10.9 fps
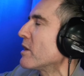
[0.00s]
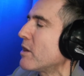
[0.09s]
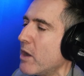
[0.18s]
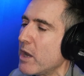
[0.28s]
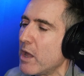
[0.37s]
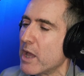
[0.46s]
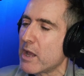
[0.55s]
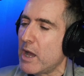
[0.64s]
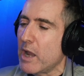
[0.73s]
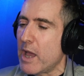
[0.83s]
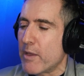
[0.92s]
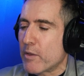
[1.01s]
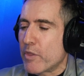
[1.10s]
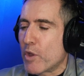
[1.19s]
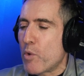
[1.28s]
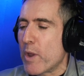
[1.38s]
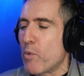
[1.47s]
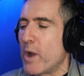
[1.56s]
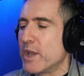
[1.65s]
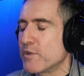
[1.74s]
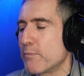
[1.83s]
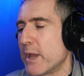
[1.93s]
you know, I like the quick
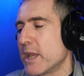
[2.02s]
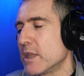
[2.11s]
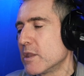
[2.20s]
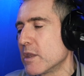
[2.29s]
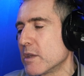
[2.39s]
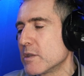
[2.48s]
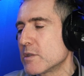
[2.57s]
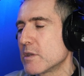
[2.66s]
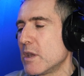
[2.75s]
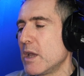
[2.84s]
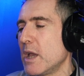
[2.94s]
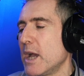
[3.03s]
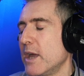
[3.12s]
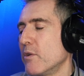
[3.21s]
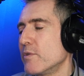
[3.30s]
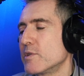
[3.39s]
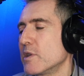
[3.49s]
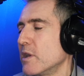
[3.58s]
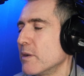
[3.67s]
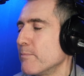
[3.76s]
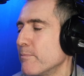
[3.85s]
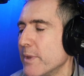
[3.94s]
ways of making things, and
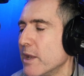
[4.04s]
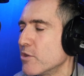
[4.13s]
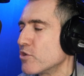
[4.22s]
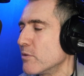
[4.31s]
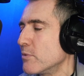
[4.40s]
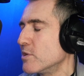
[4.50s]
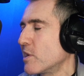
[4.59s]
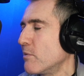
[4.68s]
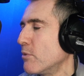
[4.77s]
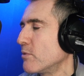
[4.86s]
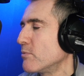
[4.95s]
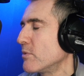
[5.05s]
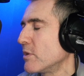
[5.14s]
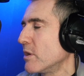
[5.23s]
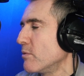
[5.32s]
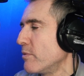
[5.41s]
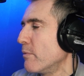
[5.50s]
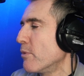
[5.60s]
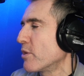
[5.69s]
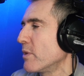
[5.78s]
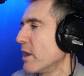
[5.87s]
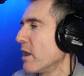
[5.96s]
obviously electronic music and modern, you know, the
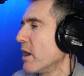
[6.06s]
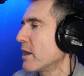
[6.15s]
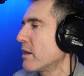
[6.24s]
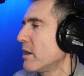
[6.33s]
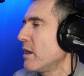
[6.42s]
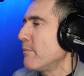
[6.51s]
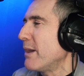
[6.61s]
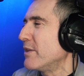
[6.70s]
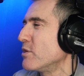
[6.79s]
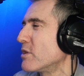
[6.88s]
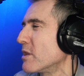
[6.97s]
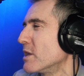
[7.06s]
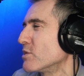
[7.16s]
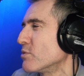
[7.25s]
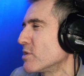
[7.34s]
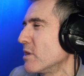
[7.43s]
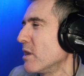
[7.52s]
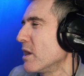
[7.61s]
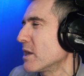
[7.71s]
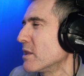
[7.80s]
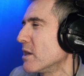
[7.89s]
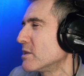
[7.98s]
modern I like, but I do think there's also
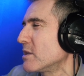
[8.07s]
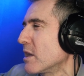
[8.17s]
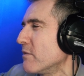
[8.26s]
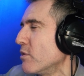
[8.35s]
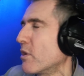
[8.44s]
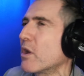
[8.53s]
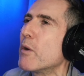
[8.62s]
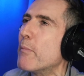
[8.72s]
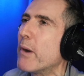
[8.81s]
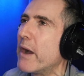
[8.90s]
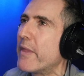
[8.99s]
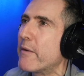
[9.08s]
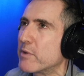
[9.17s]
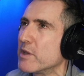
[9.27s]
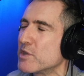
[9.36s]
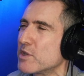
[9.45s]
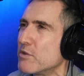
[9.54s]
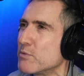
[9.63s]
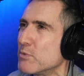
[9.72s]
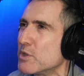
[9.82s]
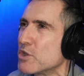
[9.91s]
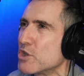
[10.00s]
like a nice thing if you can combine that with like serious
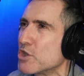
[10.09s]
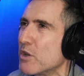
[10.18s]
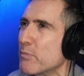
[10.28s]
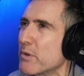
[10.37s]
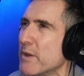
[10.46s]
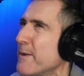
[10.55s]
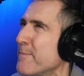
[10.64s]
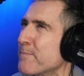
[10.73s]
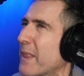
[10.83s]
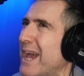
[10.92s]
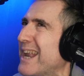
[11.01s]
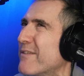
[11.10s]
musicianship. Mm. And